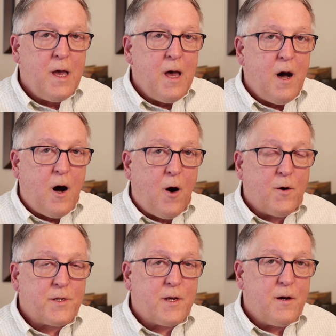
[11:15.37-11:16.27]

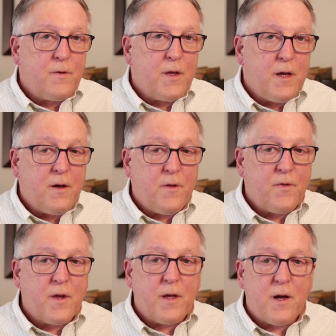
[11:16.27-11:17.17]
Also, the other
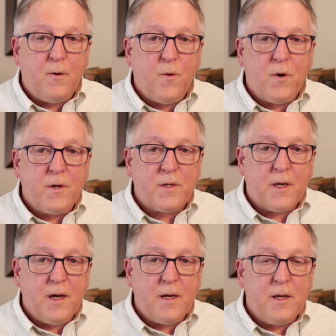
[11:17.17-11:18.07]
thing I wanted to
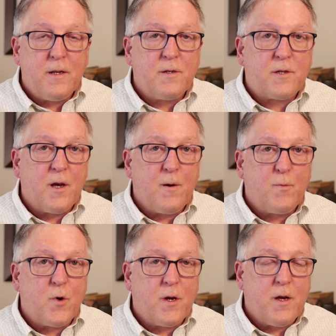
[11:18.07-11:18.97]
say in
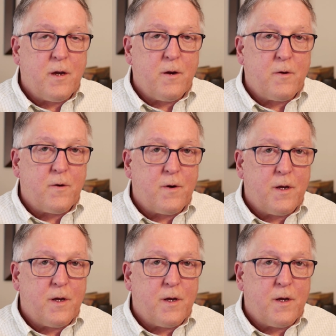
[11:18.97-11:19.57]
summary here